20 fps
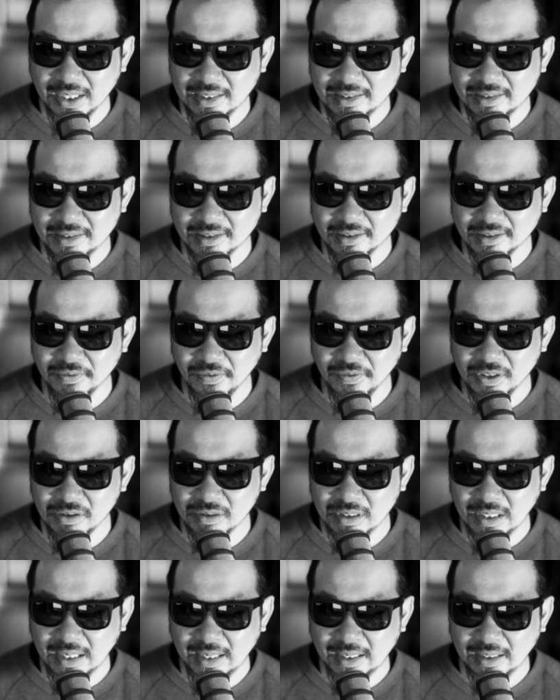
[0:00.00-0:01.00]
It just
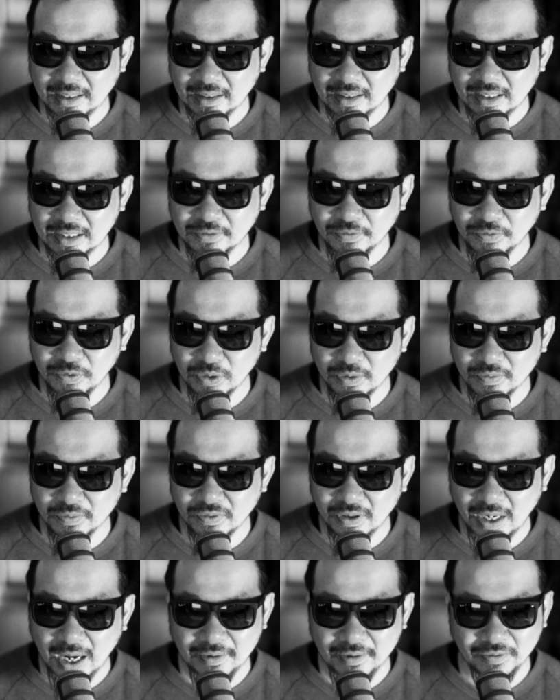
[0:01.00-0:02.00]
feels like it's full
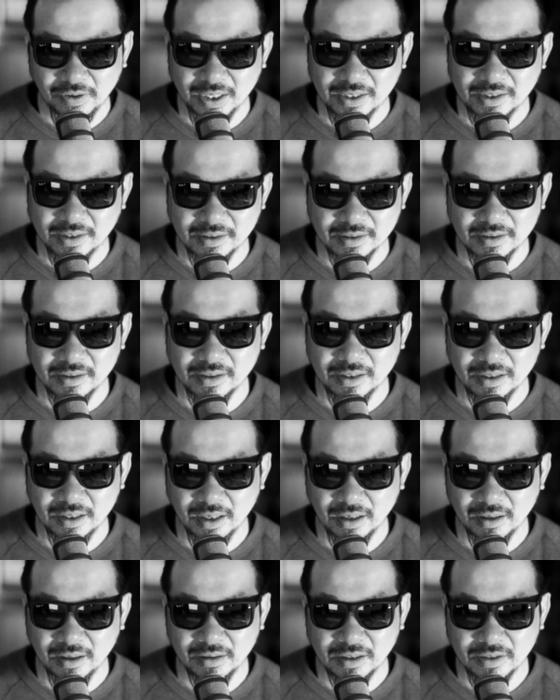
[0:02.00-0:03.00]
of life lessons in
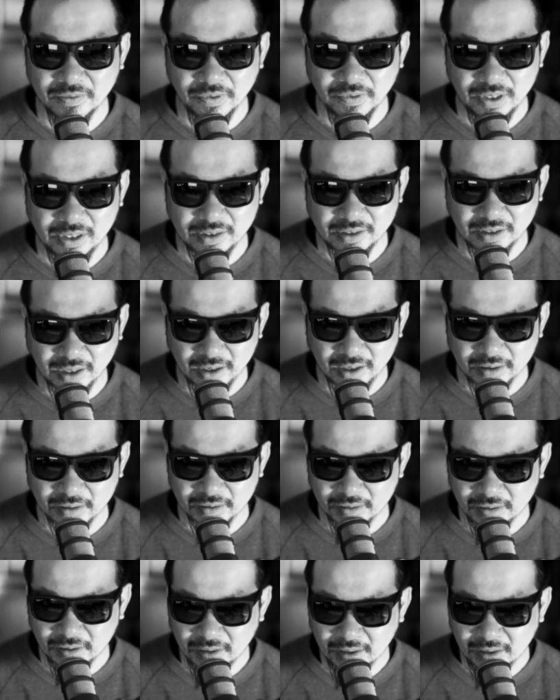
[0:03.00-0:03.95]
there. It's very zen.